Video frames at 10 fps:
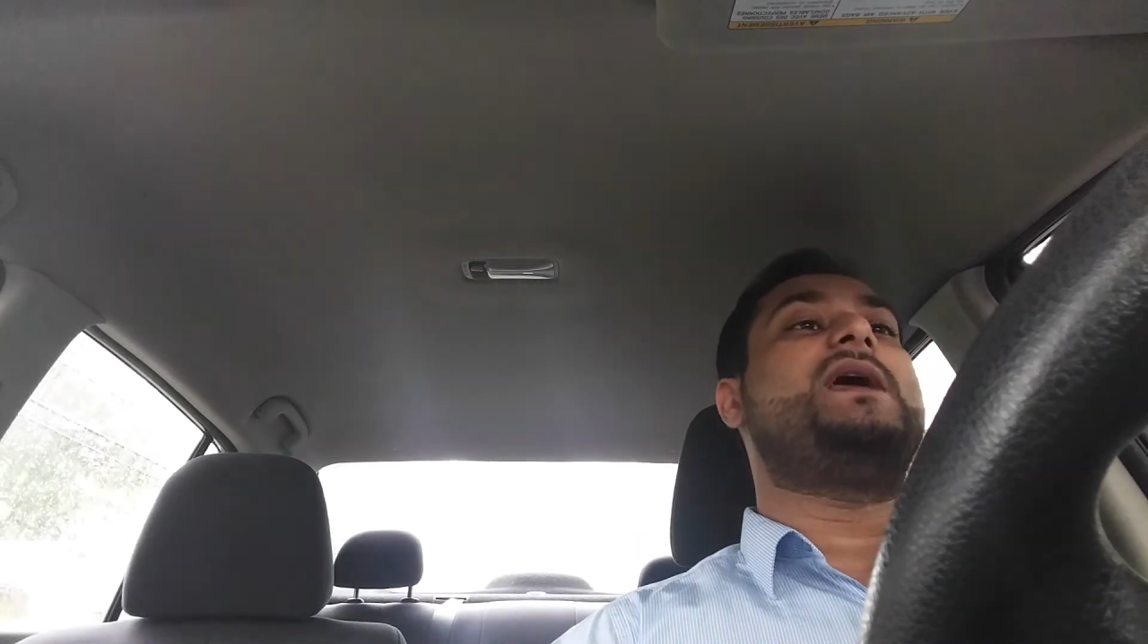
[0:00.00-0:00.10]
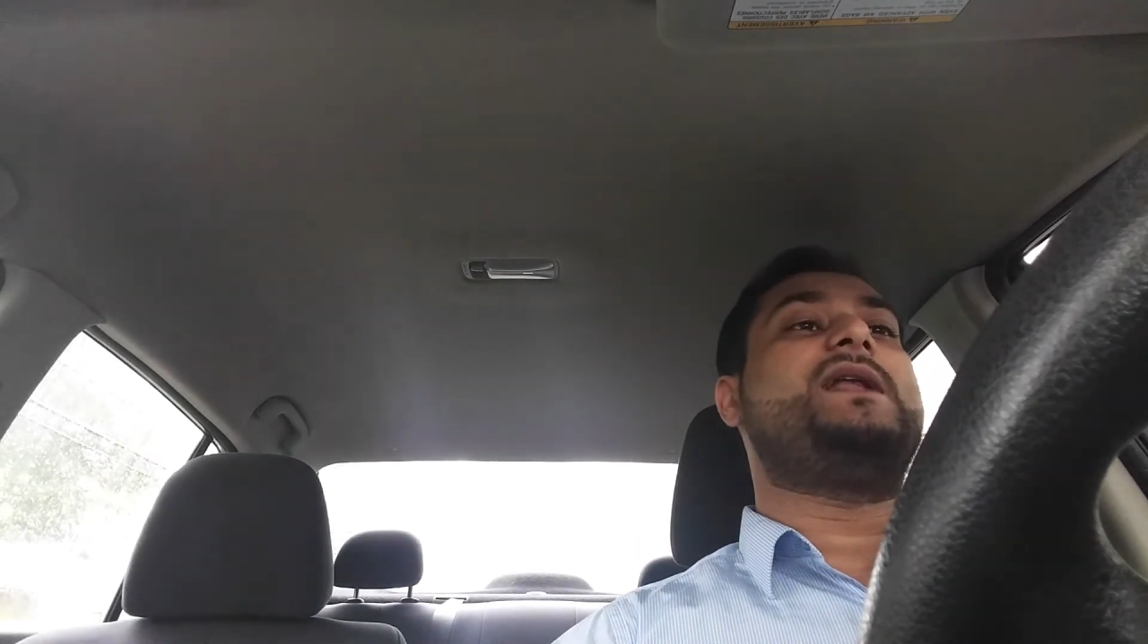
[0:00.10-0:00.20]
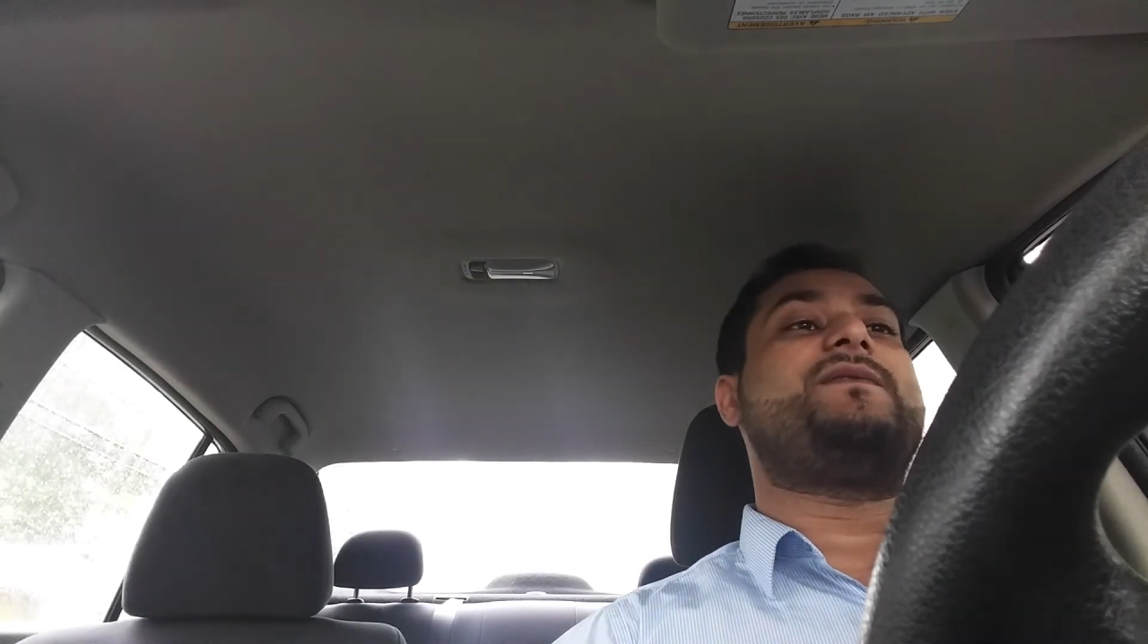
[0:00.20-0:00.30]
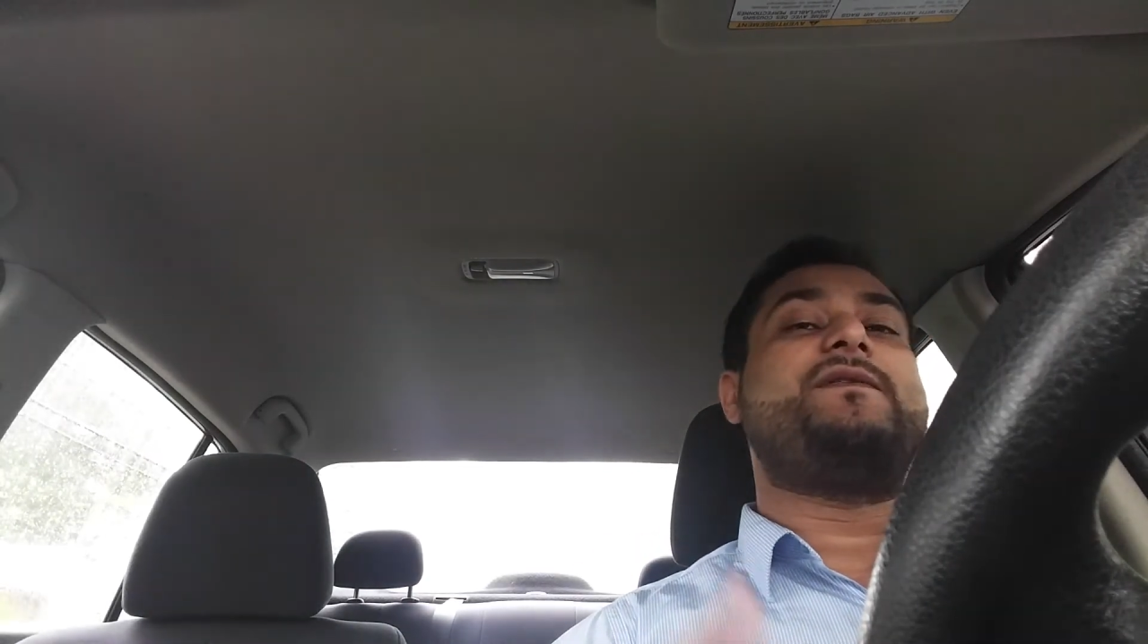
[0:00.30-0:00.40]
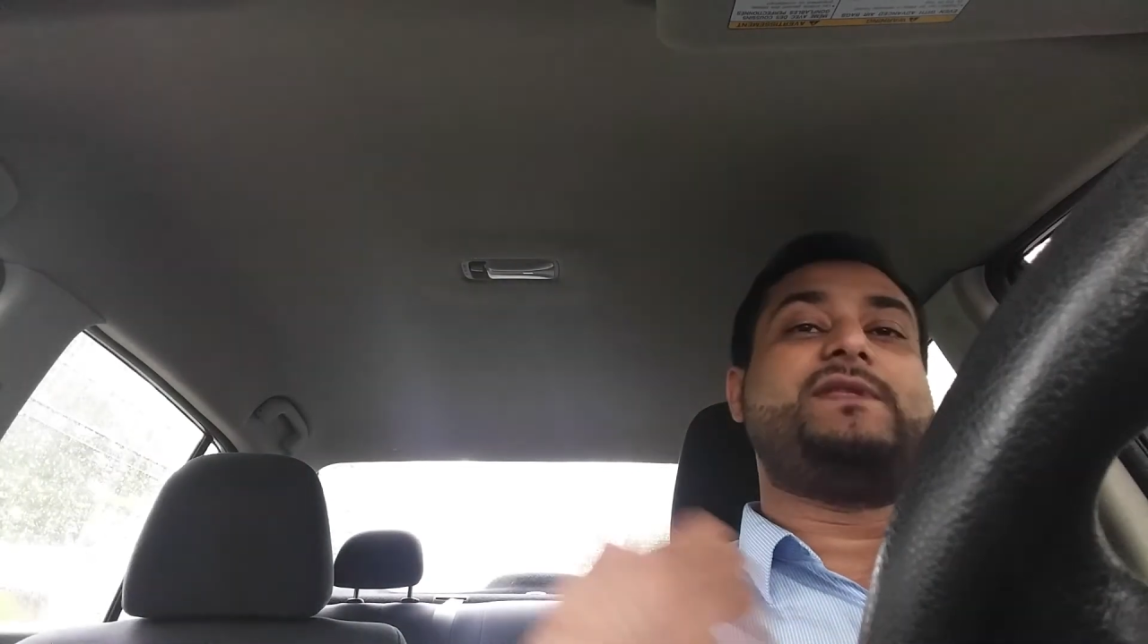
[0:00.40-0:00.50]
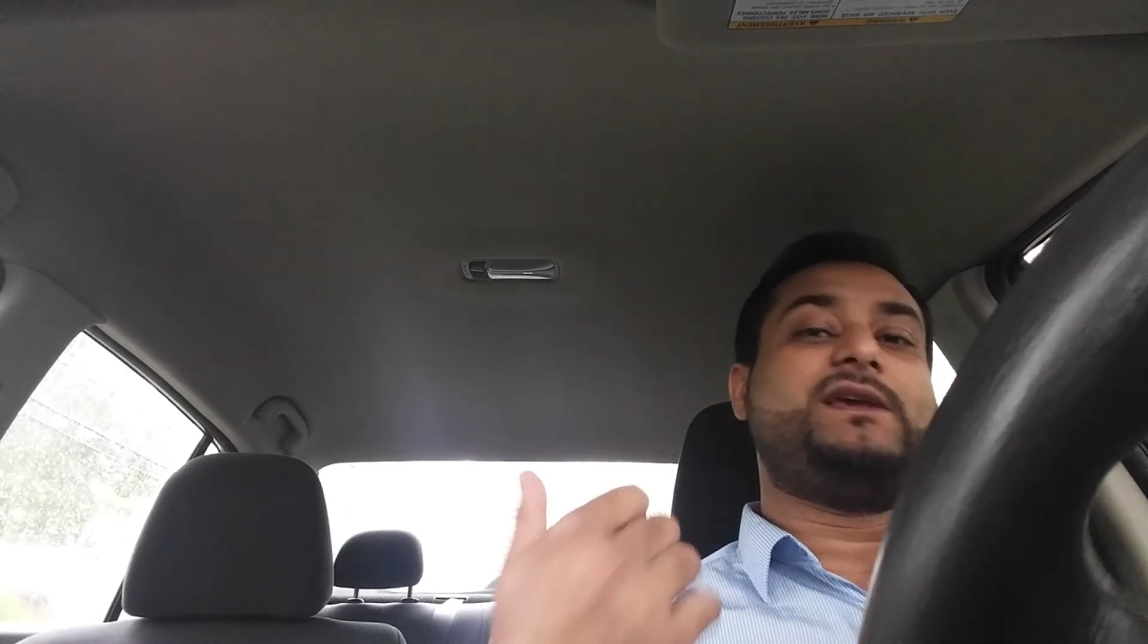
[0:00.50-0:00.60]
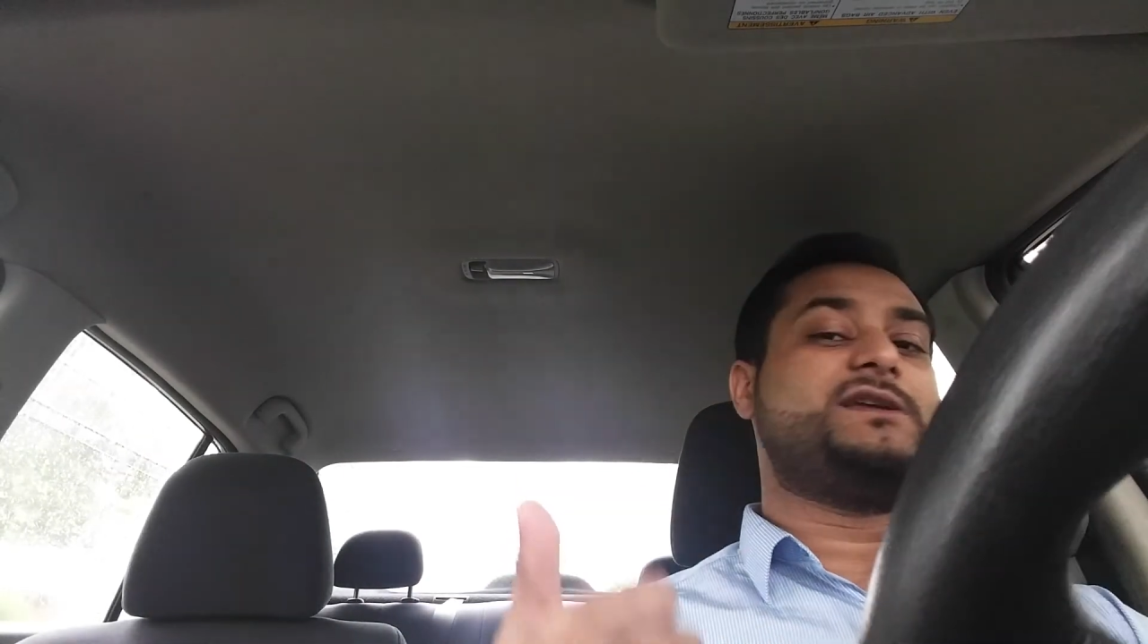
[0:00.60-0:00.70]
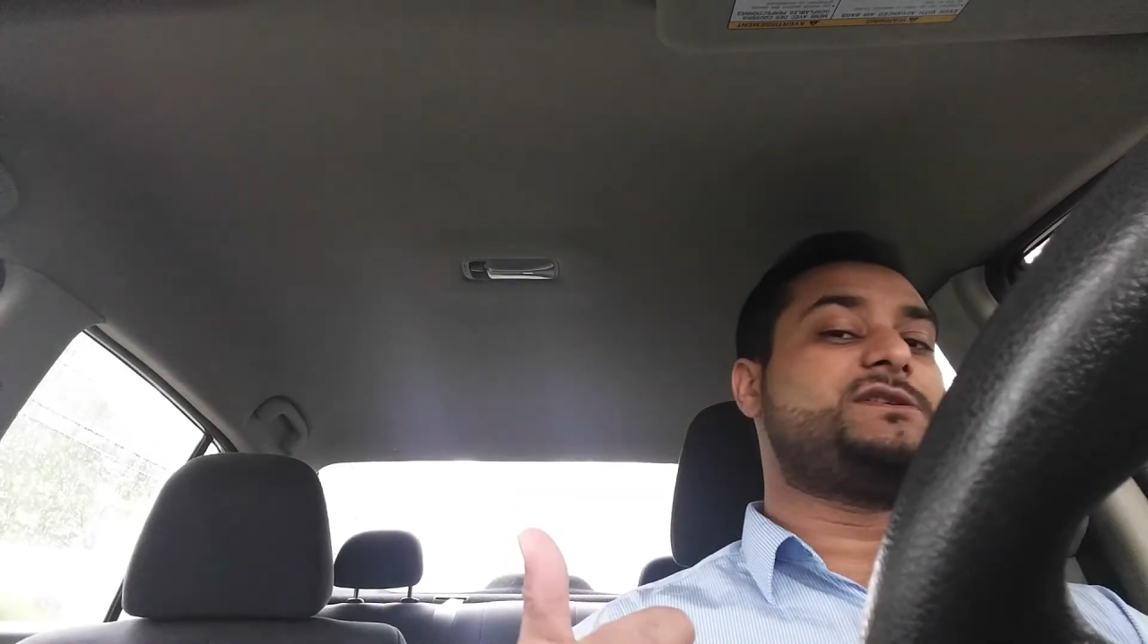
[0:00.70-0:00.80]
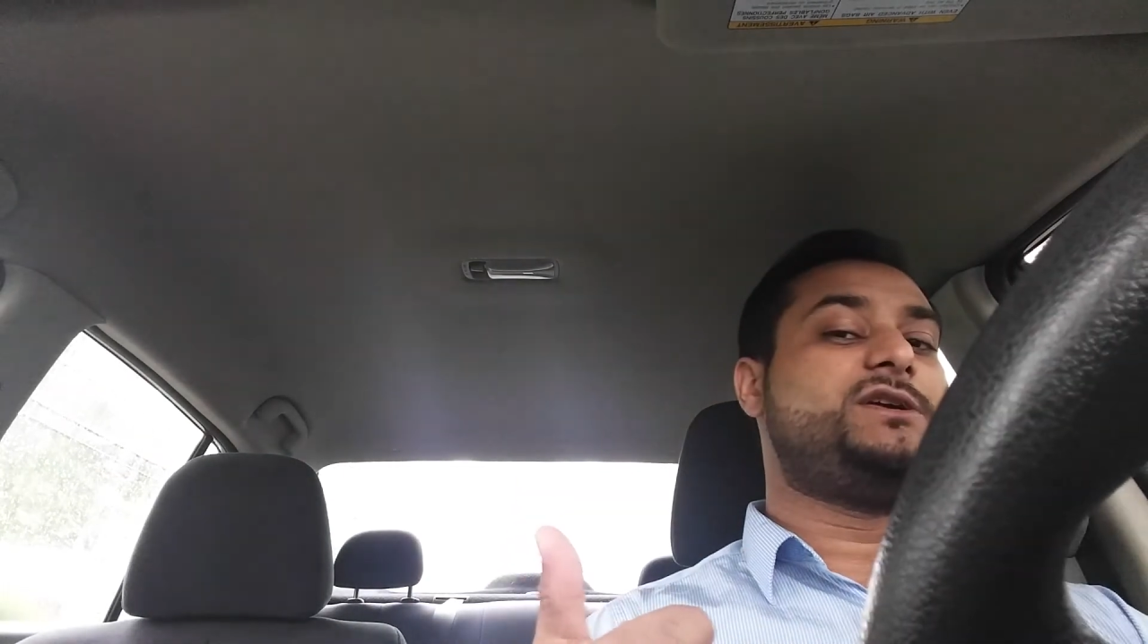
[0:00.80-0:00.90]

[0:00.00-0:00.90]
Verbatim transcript: and if everything is